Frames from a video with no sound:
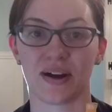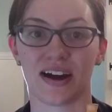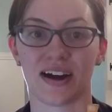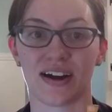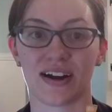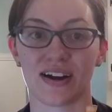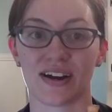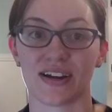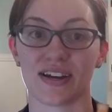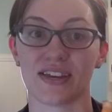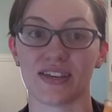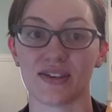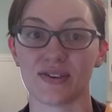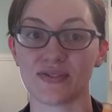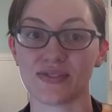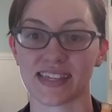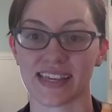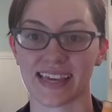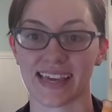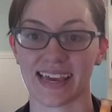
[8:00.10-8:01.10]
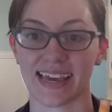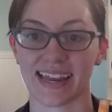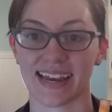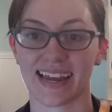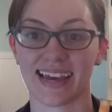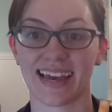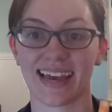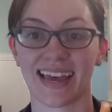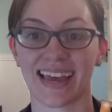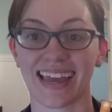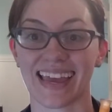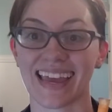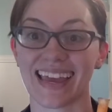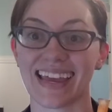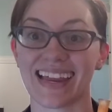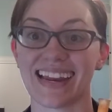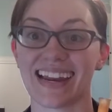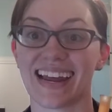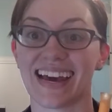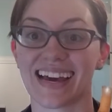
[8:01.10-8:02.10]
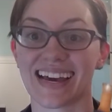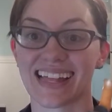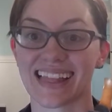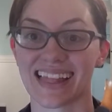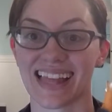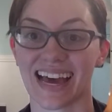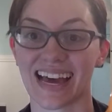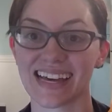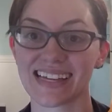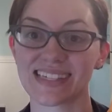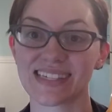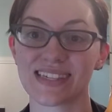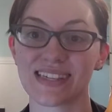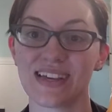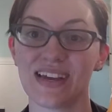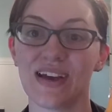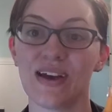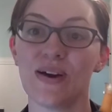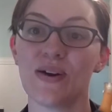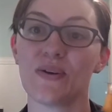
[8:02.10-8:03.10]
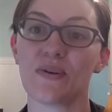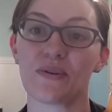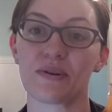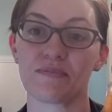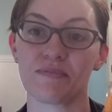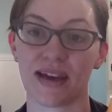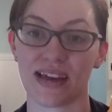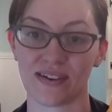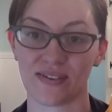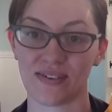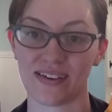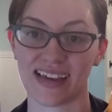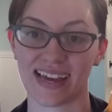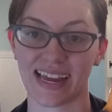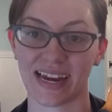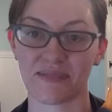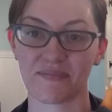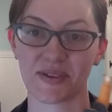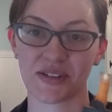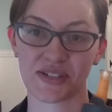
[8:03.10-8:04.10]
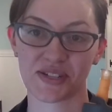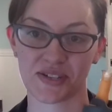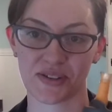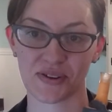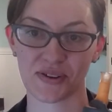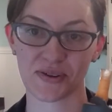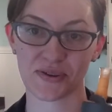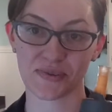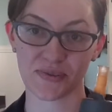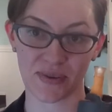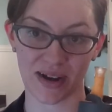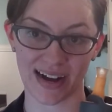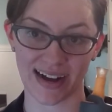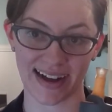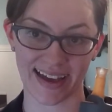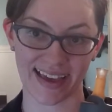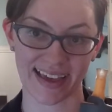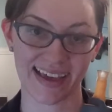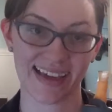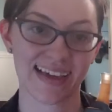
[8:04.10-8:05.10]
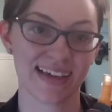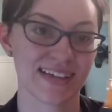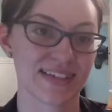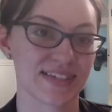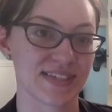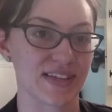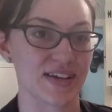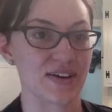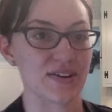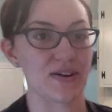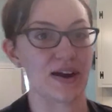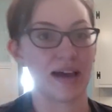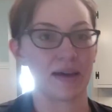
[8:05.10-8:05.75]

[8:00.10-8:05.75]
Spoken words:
are using it in glass or metal, and I'm going to show you why. So